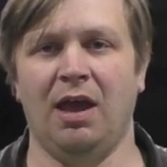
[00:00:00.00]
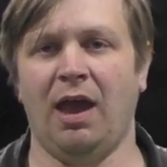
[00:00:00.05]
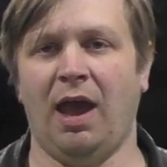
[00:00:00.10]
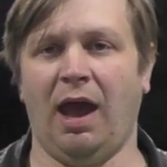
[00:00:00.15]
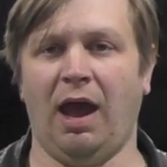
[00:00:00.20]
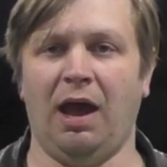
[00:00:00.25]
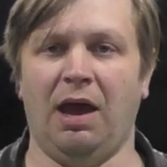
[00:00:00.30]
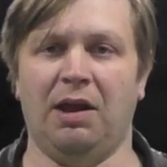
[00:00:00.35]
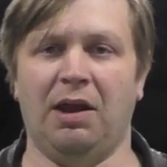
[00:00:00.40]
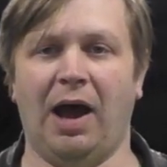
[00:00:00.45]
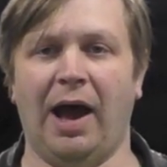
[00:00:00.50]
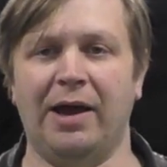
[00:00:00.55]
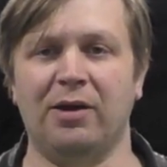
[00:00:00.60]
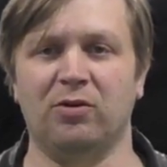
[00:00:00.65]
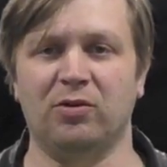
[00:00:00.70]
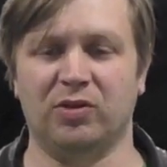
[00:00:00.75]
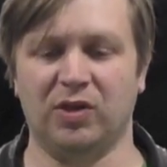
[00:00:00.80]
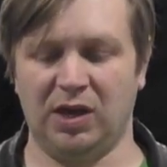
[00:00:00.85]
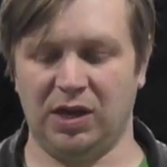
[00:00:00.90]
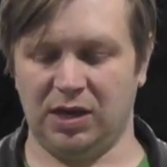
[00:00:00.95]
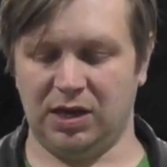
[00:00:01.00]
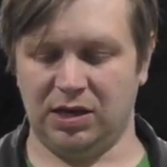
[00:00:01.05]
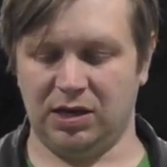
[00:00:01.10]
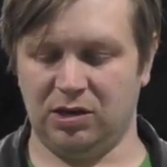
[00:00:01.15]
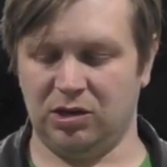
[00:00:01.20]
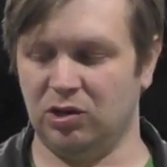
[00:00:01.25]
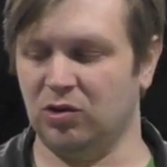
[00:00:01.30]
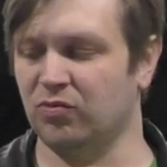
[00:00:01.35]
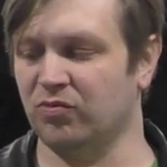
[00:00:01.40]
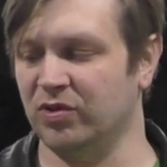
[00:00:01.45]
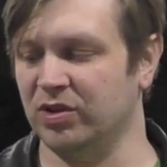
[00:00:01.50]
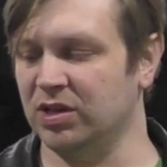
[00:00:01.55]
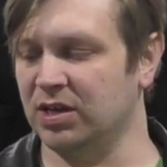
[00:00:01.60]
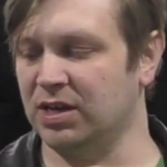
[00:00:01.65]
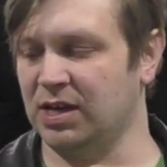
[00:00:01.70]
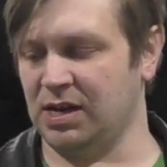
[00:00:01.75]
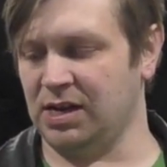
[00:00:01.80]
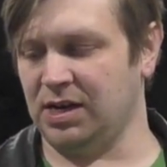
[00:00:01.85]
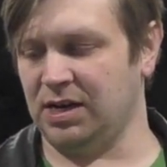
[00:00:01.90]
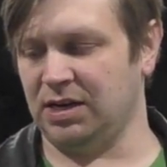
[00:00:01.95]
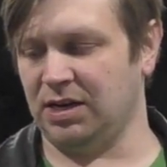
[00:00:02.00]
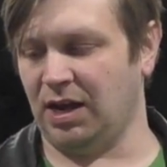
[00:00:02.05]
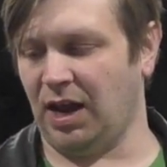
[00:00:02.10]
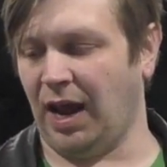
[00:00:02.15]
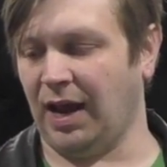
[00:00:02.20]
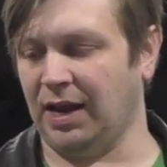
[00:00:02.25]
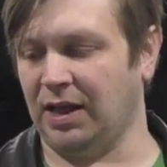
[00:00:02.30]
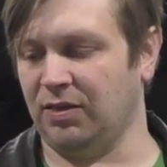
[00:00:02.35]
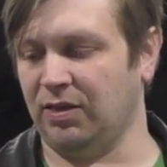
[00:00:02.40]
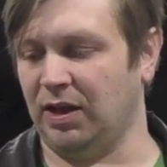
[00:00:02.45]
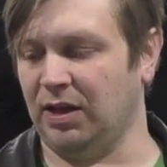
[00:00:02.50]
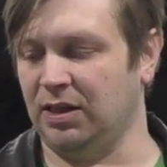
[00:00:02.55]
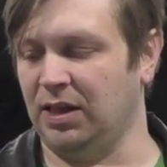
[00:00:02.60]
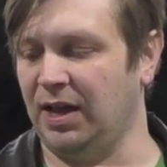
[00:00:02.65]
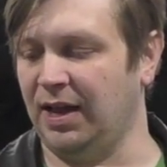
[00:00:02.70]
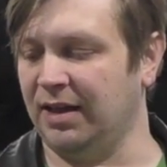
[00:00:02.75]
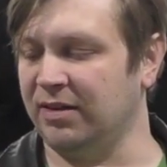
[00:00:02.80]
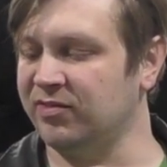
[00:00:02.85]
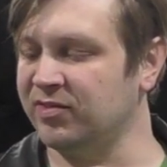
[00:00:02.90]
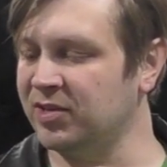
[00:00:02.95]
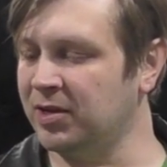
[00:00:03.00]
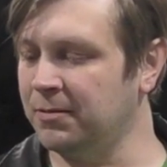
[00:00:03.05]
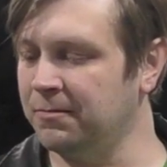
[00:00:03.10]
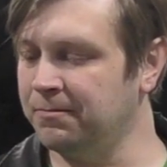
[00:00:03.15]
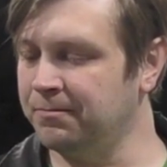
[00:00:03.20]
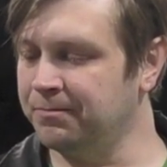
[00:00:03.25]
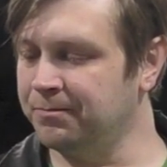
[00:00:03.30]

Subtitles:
And I don't think you're really getting anything less.